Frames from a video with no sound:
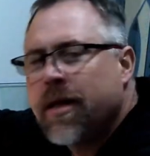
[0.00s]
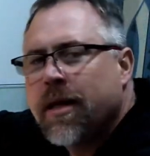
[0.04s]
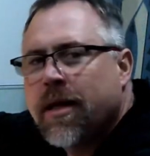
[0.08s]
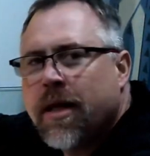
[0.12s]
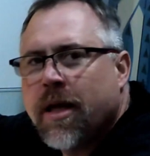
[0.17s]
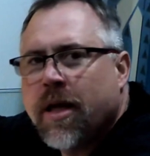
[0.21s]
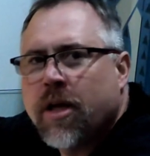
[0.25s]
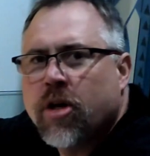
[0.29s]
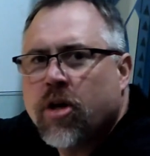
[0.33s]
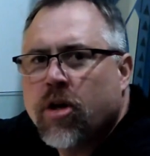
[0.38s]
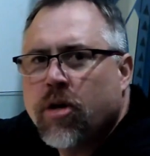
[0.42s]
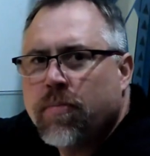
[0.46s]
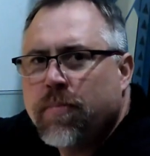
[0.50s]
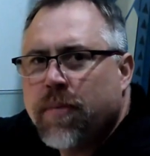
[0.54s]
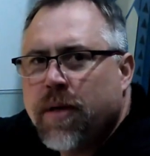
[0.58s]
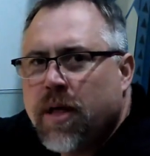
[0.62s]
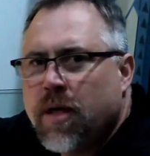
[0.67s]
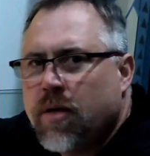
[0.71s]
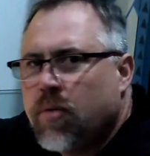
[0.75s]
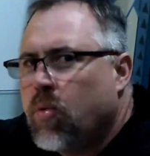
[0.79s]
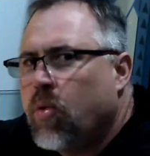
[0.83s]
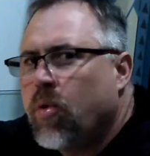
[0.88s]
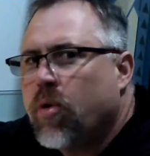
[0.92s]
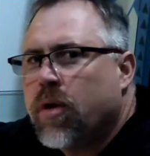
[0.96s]
It could be
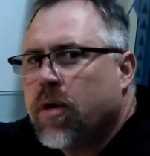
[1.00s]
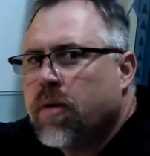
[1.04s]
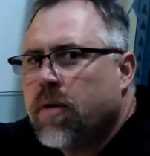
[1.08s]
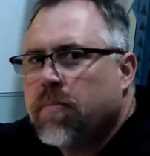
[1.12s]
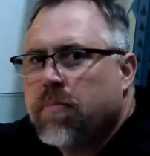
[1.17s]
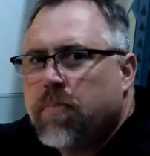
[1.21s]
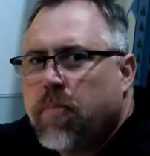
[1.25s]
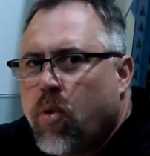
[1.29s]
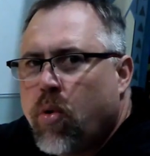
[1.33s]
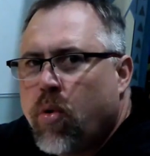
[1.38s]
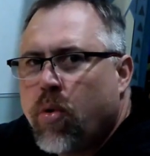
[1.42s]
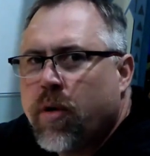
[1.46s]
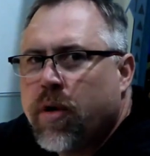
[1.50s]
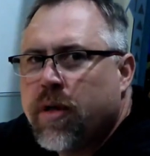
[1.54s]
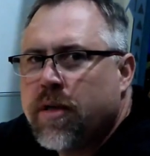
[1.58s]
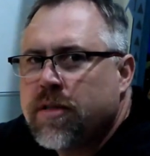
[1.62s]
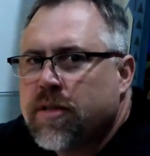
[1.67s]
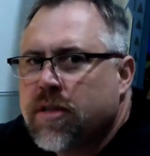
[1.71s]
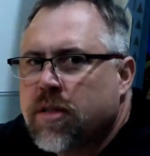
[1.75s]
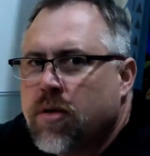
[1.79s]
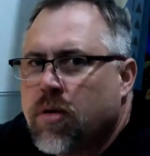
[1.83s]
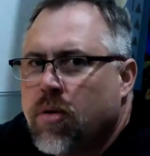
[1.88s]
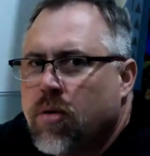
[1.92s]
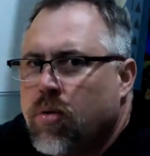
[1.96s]
awarded
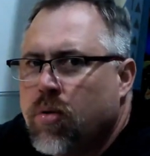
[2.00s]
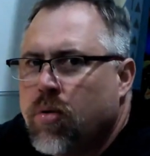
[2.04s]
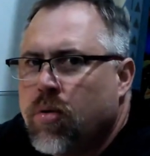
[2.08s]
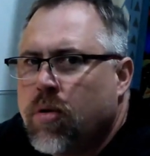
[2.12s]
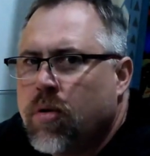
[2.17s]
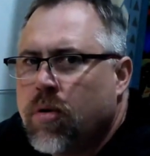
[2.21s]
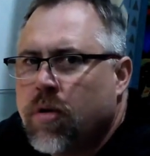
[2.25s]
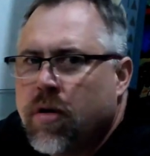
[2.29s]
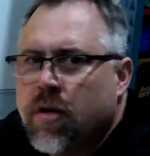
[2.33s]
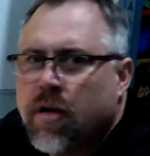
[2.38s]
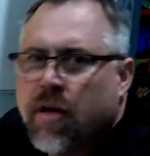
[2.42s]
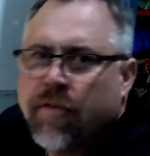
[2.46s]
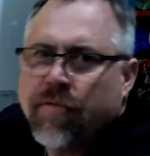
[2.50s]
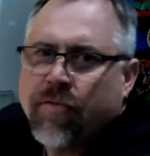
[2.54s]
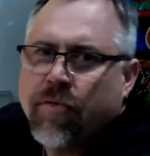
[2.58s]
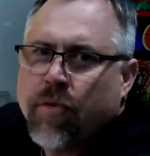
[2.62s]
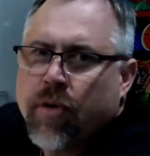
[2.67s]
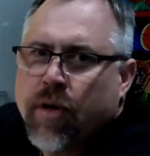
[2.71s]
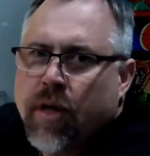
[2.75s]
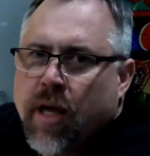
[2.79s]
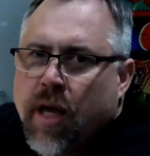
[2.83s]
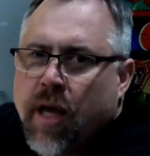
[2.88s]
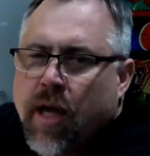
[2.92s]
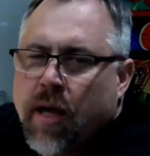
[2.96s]
points or a
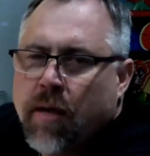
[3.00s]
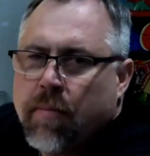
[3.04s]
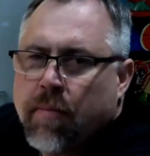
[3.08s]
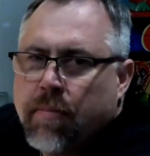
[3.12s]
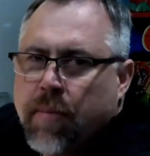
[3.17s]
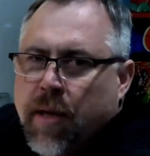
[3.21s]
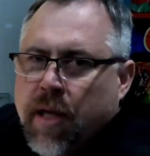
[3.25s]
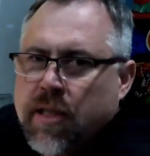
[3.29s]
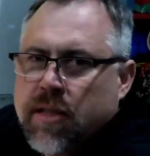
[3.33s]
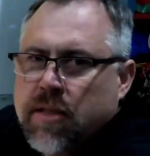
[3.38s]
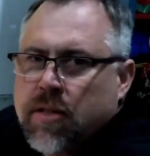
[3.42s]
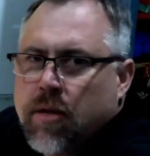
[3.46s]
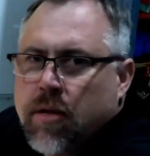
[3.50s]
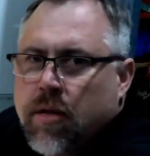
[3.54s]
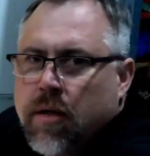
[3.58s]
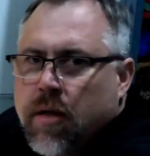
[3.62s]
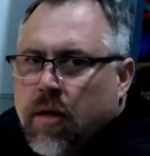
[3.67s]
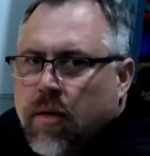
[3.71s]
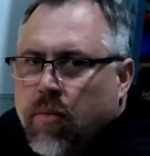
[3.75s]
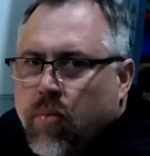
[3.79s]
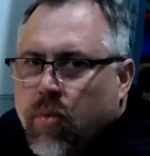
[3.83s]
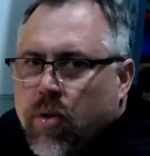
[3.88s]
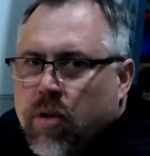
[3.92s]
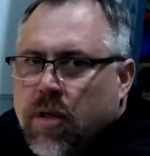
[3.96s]
free game based
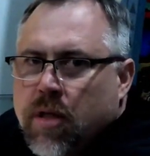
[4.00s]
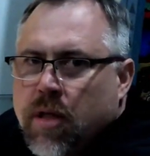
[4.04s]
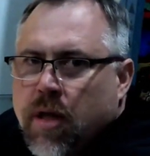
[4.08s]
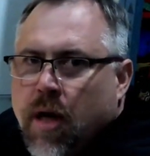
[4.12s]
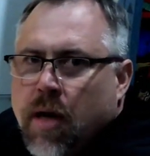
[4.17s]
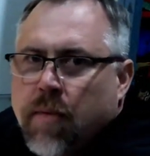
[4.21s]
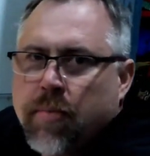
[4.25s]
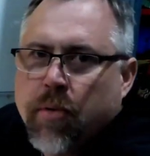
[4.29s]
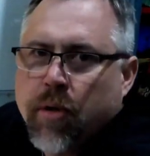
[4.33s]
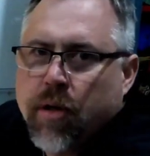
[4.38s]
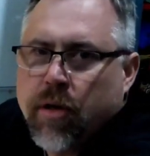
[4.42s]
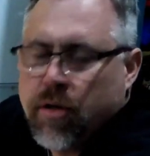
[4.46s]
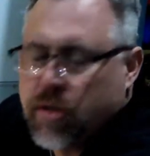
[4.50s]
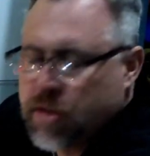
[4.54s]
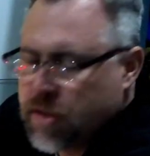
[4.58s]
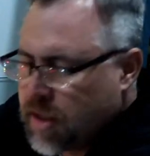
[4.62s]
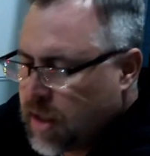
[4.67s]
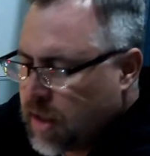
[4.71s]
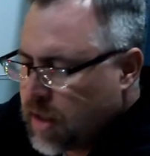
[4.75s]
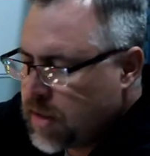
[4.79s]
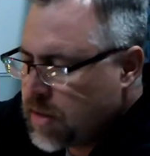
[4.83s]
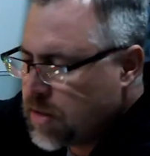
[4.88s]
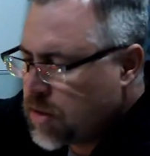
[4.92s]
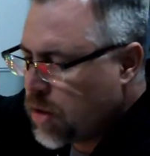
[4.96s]
on what the operator
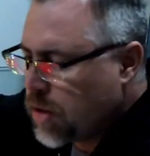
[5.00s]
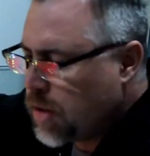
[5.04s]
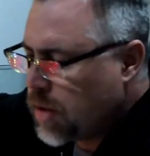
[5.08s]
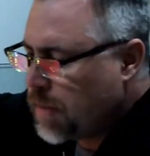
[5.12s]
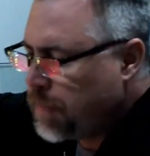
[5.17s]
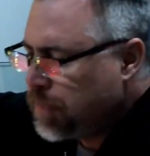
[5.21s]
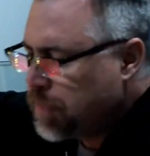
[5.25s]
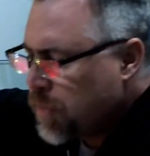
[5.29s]
settings are.